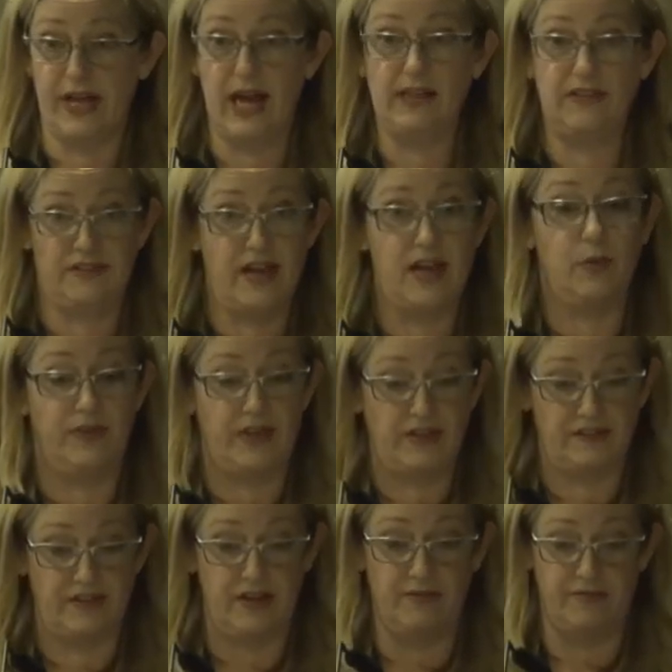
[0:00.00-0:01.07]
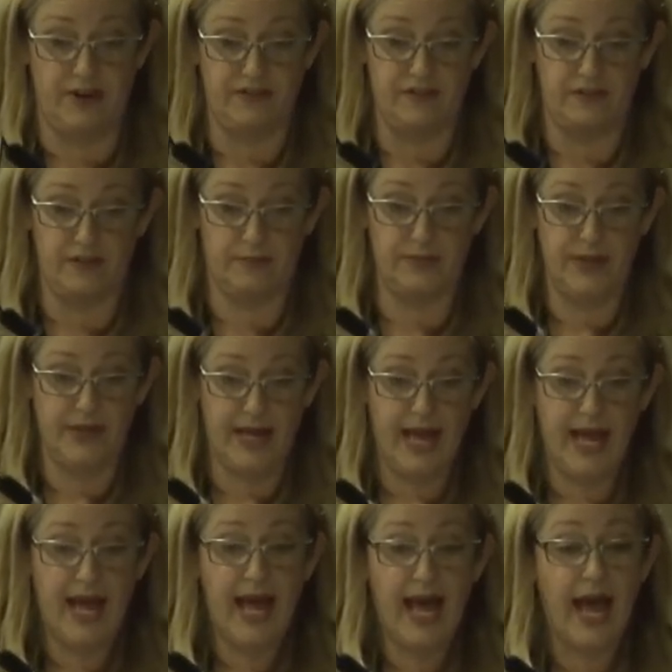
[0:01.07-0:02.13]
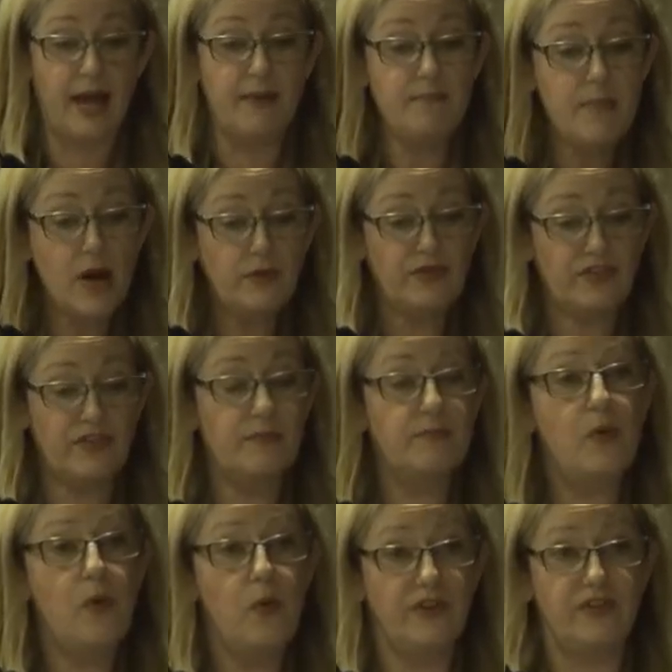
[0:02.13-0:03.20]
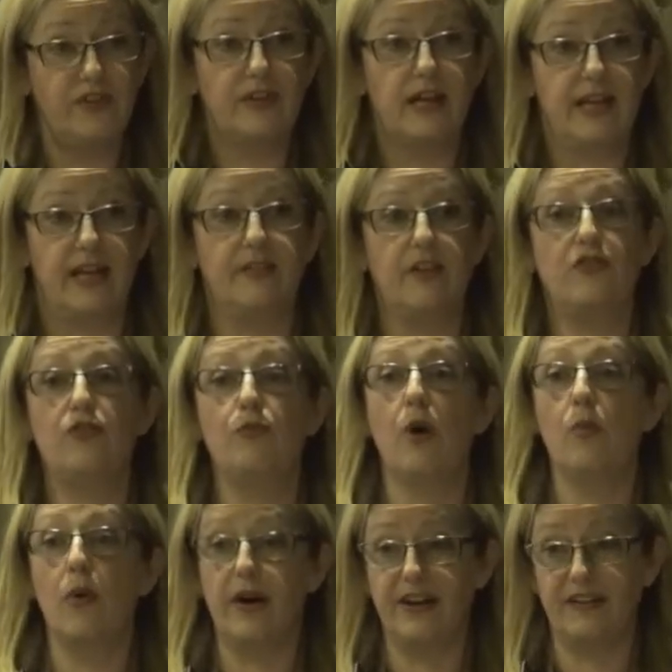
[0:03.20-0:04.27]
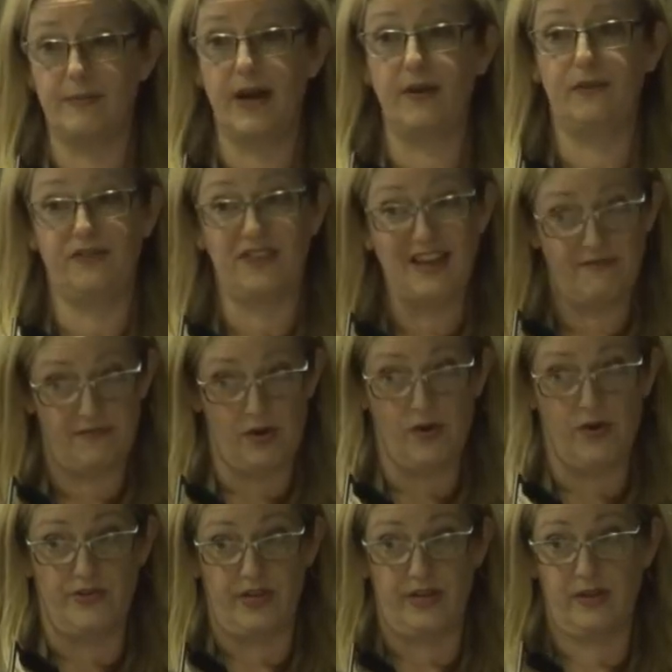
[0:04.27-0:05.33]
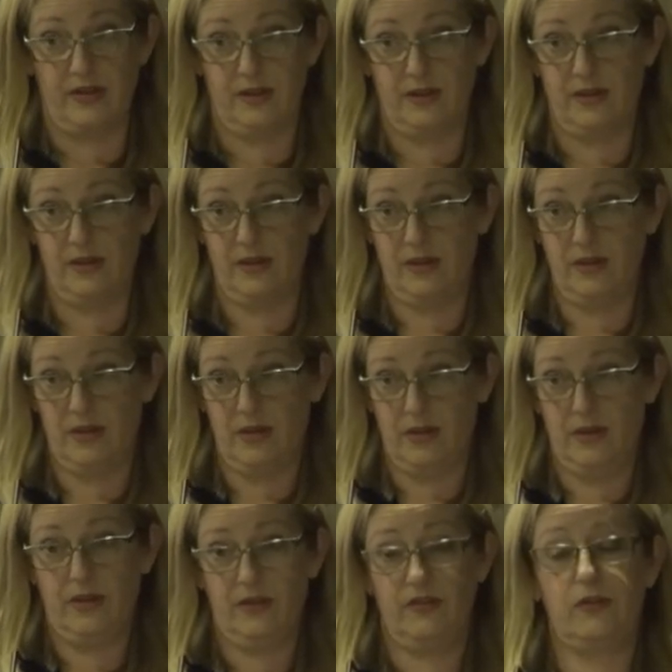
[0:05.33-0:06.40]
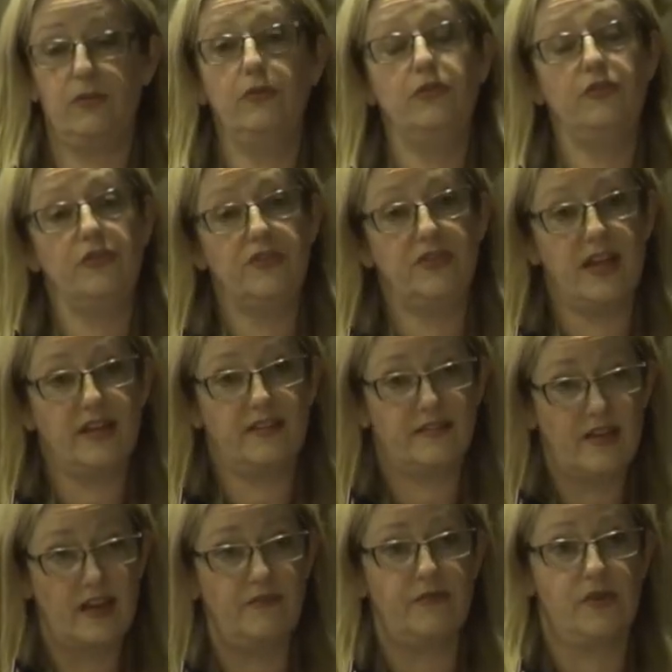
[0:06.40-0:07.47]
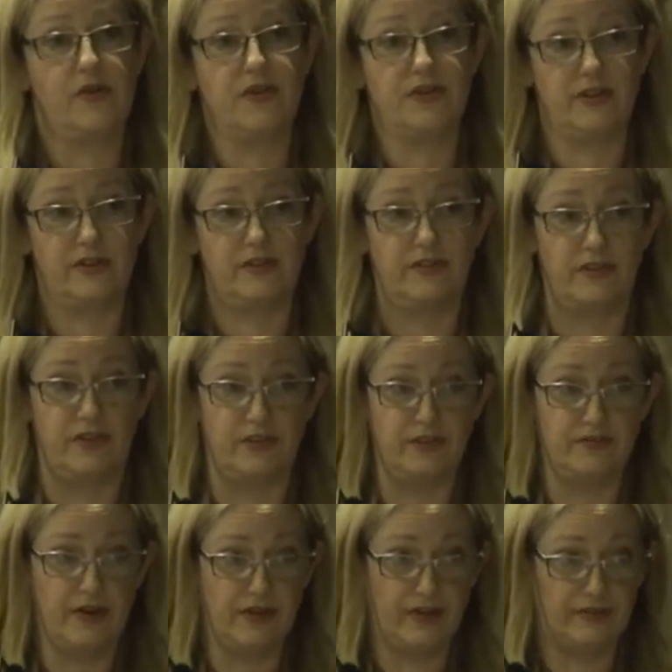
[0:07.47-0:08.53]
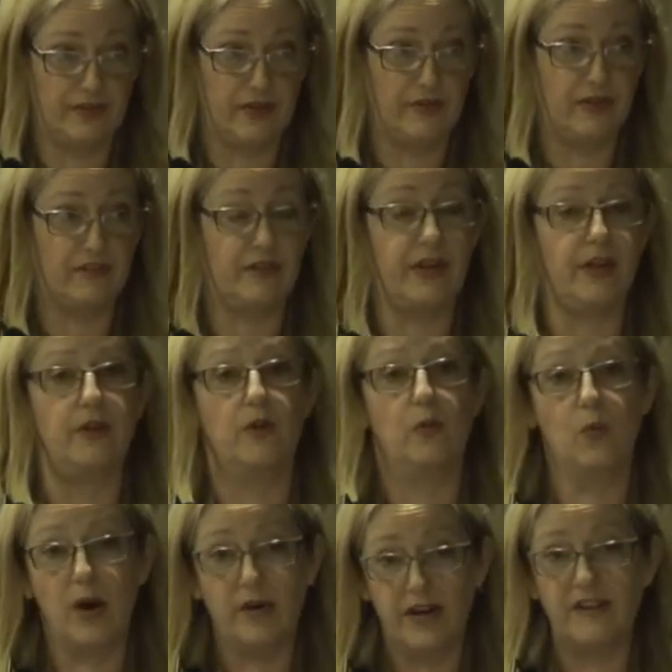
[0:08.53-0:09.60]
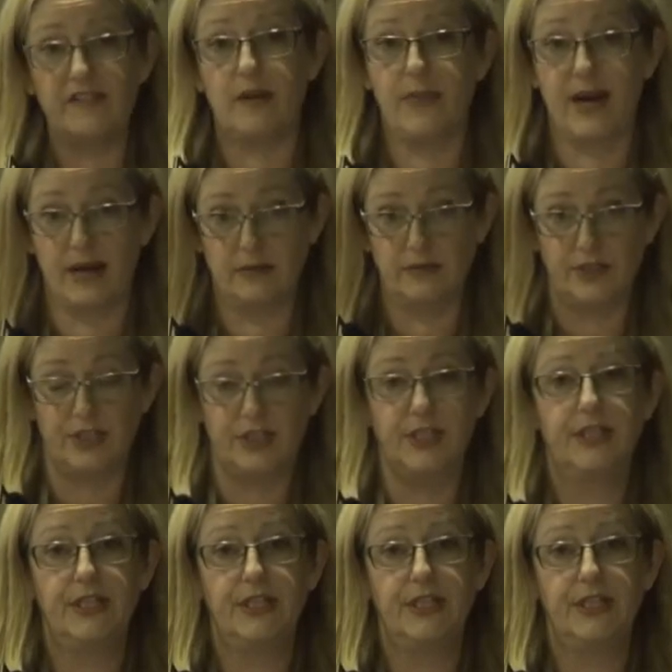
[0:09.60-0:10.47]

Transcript: can't say what they see in front of them. And most importantly, that you are worried about safeguarding. Schools should take safeguarding concerns very seriously. You're worried about